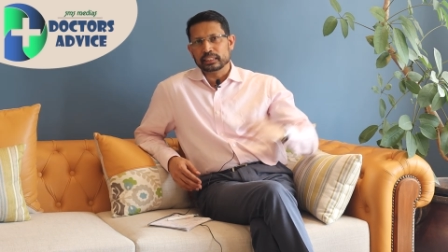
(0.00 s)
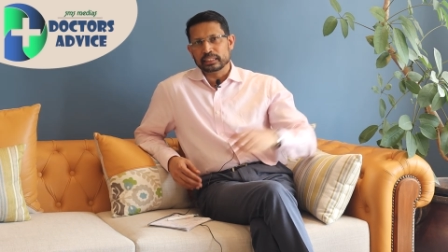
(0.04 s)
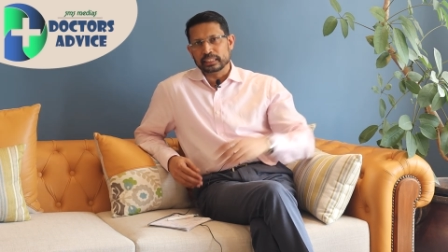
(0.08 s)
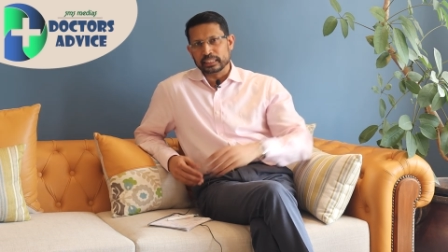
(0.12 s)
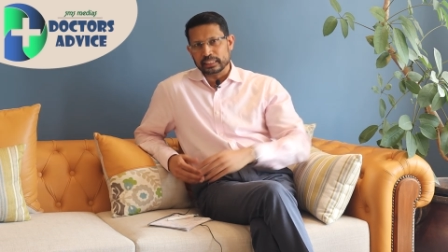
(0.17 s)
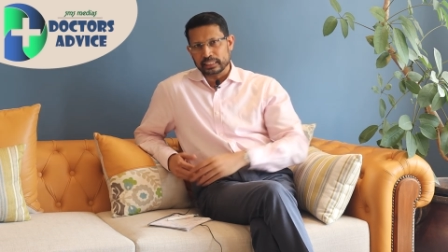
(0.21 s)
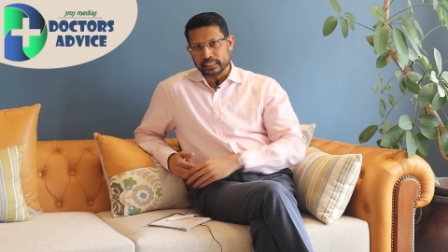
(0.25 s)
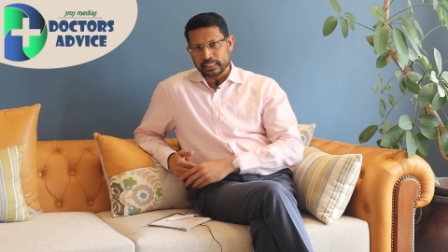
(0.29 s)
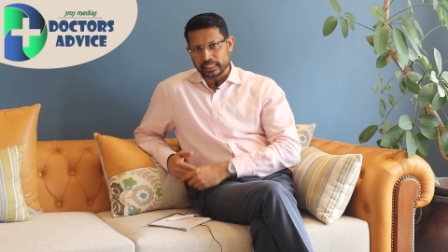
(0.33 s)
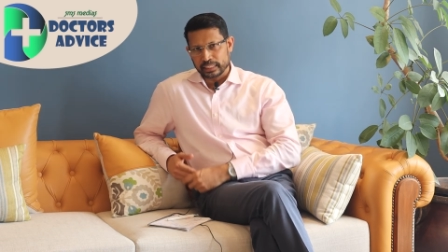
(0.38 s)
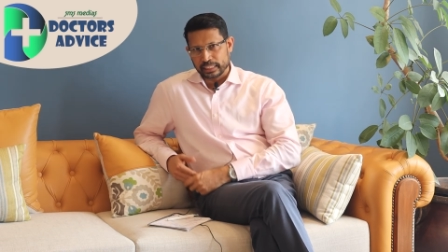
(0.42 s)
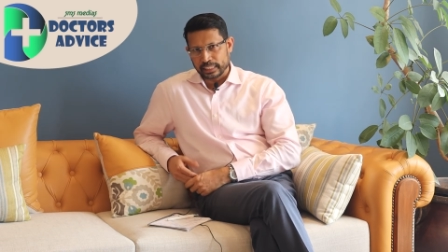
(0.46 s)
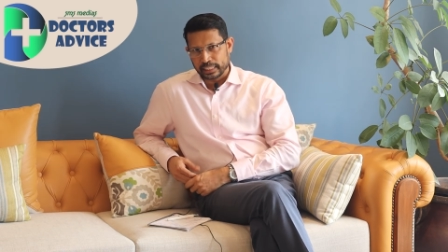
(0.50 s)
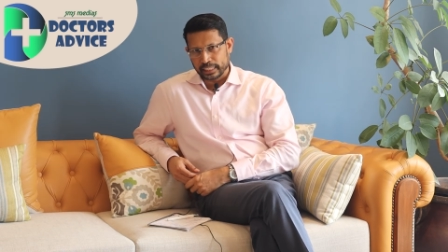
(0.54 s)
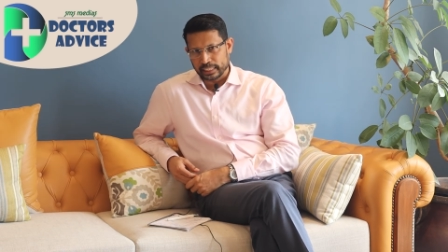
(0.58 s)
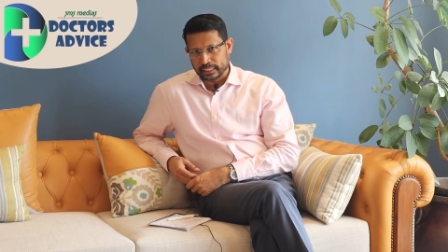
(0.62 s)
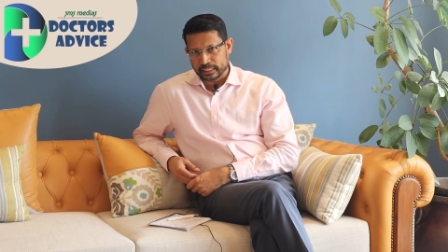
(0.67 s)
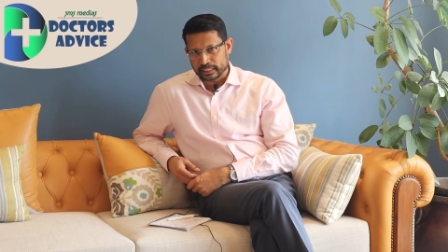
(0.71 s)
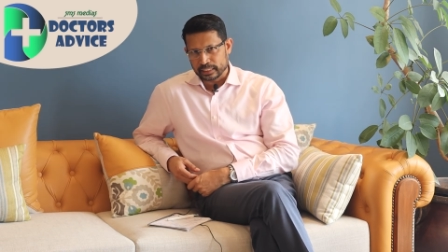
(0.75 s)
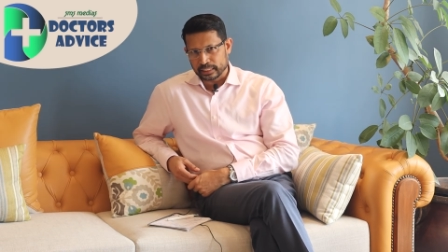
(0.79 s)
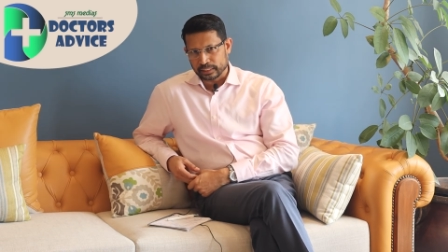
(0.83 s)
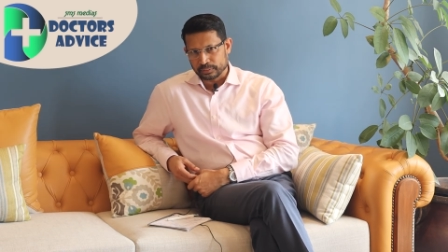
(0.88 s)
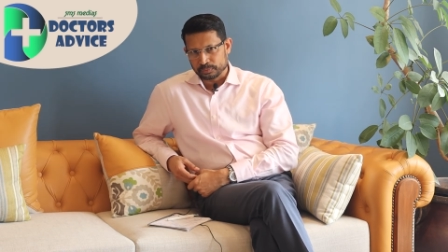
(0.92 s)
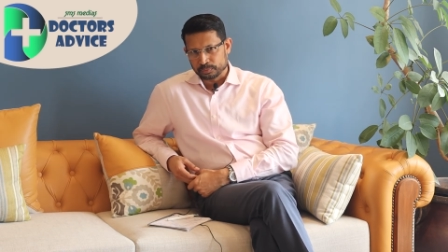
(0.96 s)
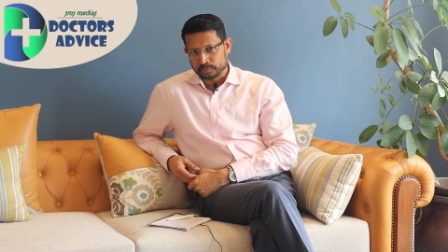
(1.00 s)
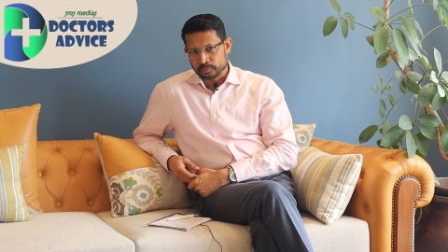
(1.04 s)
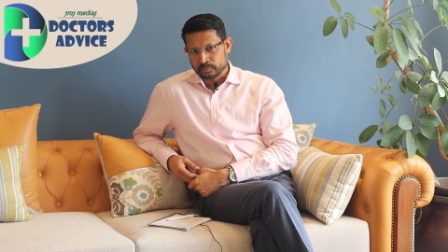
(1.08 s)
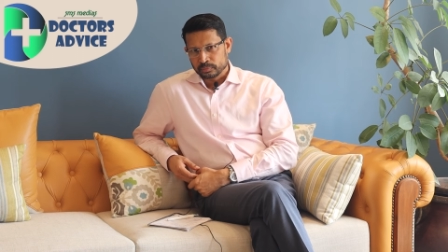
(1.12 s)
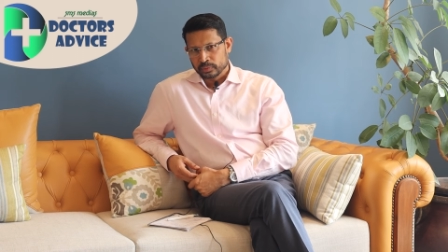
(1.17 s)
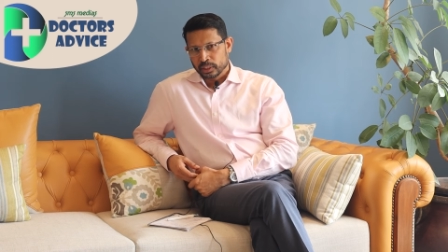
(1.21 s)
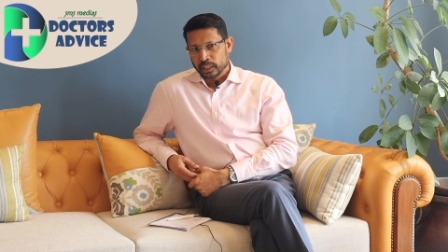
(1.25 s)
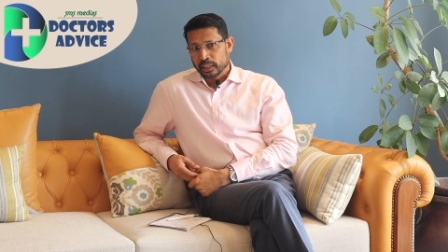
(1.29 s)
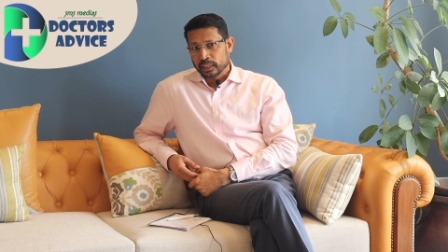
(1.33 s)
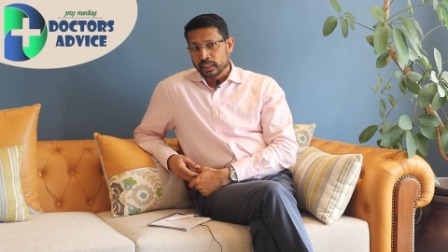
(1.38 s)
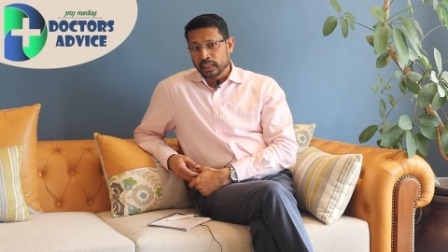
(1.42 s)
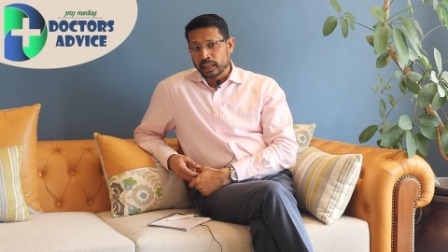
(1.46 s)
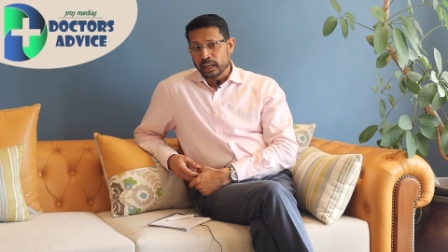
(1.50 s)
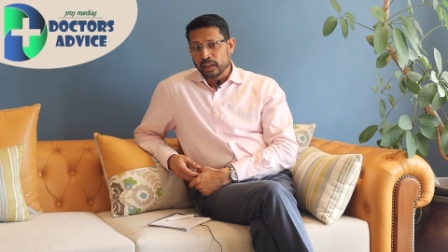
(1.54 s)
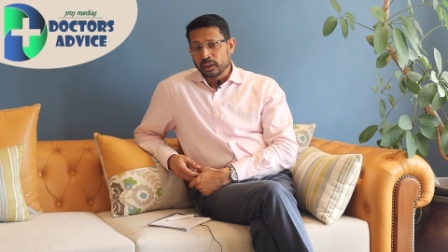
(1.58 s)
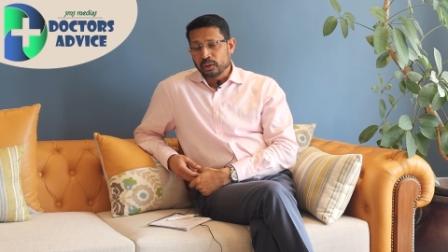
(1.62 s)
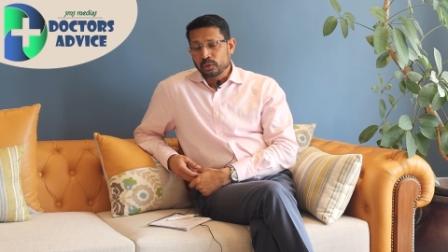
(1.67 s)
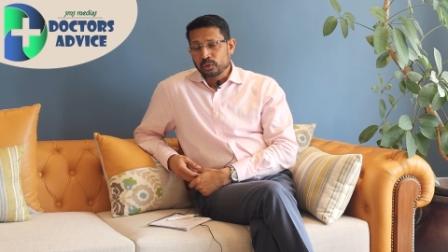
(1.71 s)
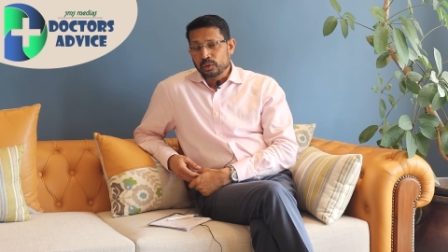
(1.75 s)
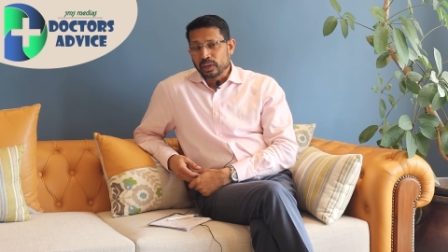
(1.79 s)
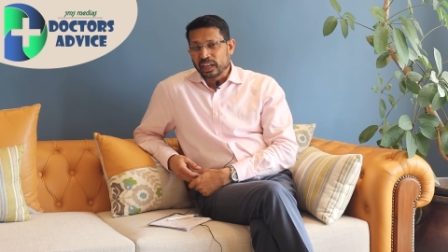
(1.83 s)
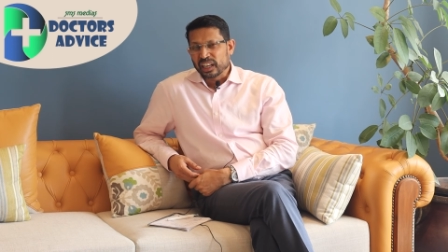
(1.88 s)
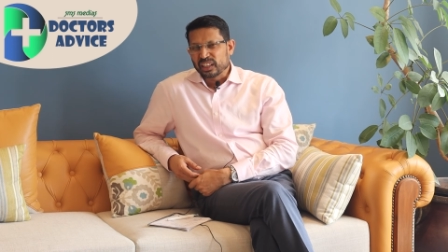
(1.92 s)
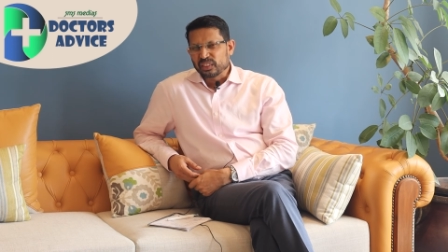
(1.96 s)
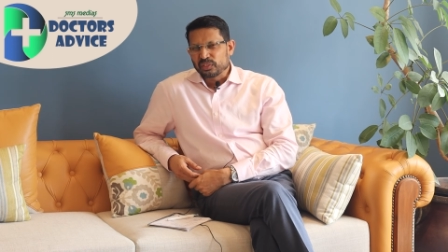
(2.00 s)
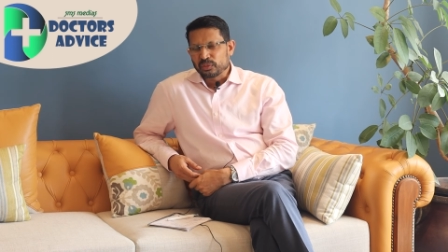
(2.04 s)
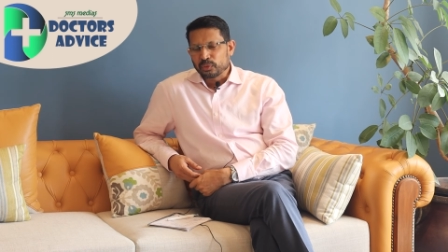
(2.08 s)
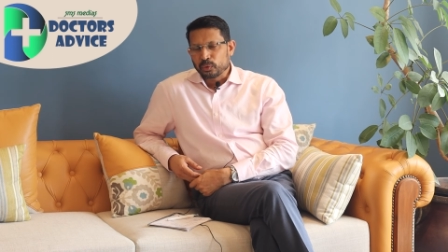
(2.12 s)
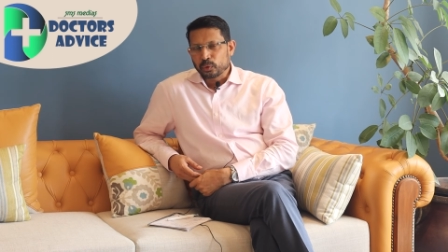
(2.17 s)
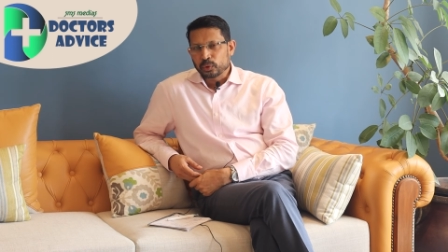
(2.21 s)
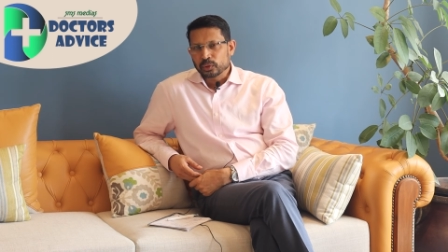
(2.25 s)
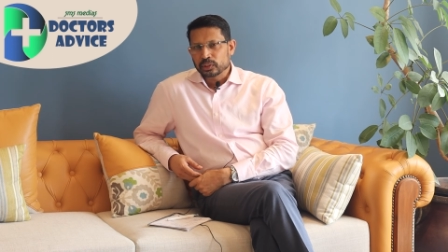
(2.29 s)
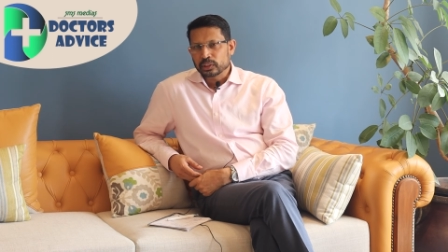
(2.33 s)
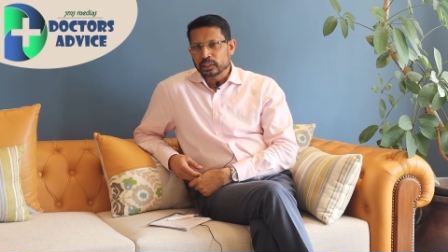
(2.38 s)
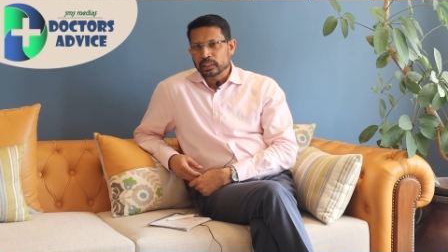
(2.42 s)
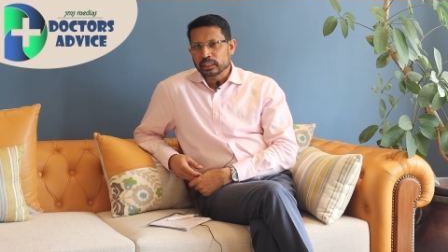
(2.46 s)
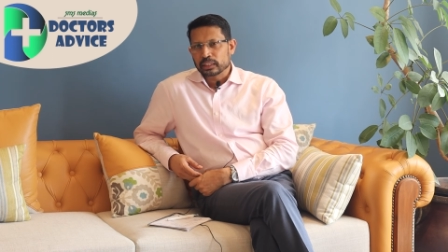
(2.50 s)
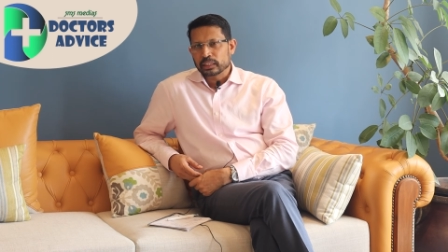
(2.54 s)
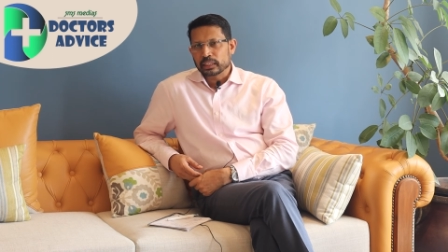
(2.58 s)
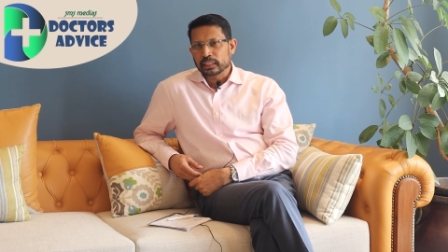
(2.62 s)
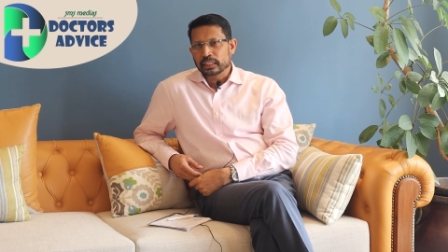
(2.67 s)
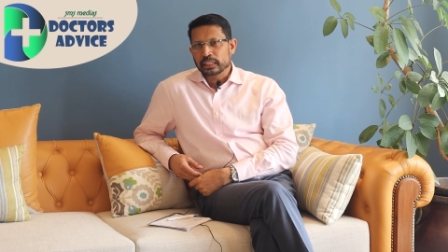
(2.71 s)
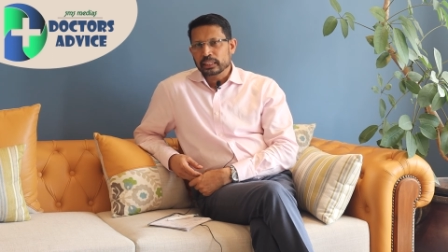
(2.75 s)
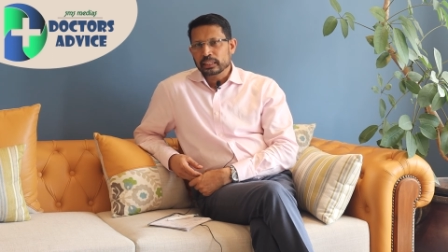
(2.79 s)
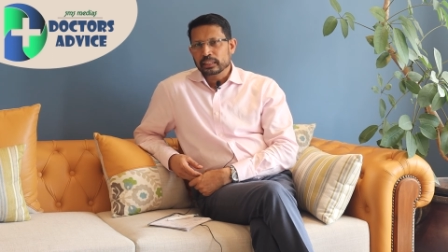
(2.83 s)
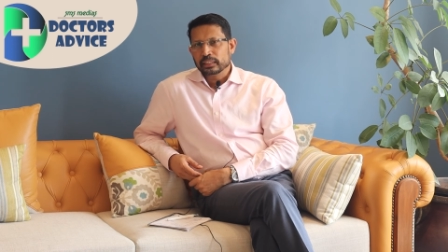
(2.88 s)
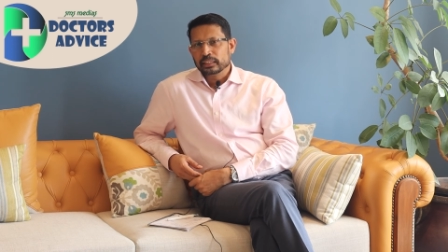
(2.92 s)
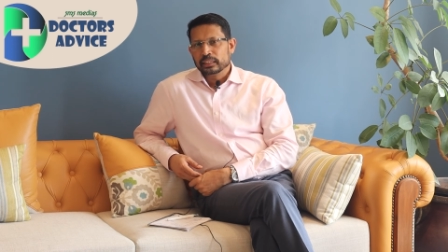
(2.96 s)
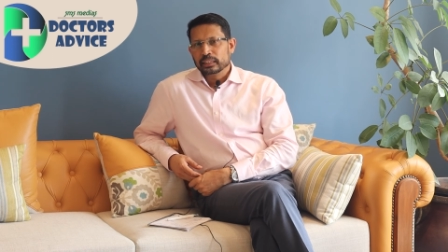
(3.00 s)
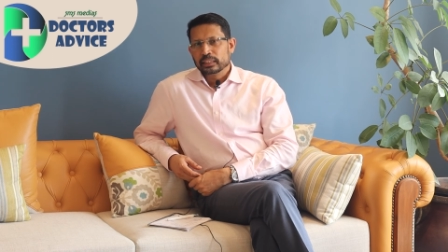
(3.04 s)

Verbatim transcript: deteriorating. Now, unfortunately,